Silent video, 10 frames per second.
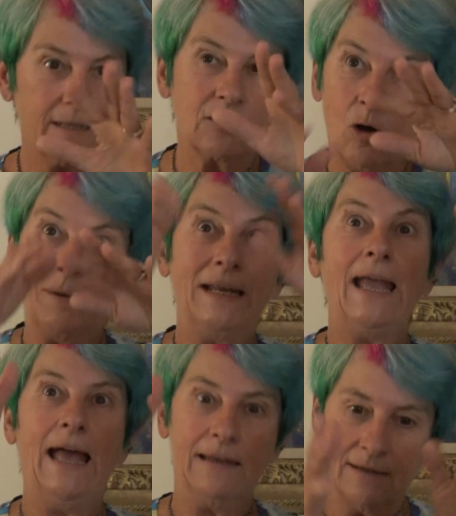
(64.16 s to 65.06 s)
gets copied
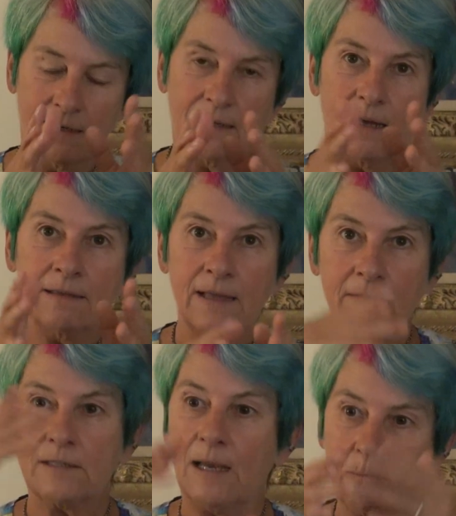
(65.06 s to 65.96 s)
again, and
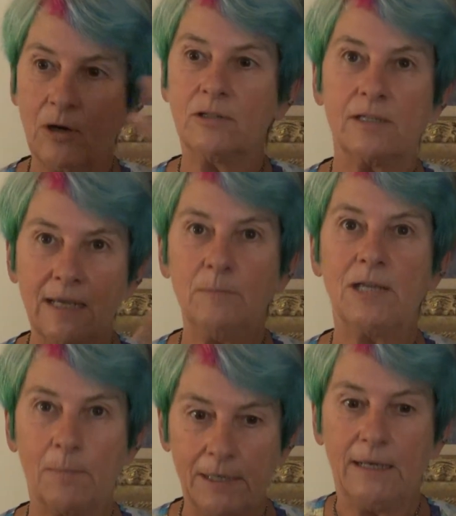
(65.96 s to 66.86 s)
then the same process keeps
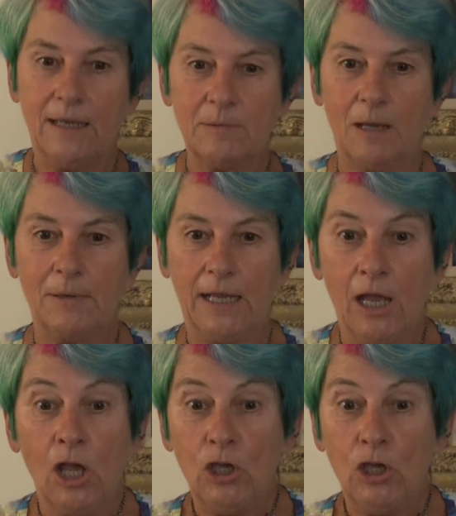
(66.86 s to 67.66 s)
happening, keeps happening,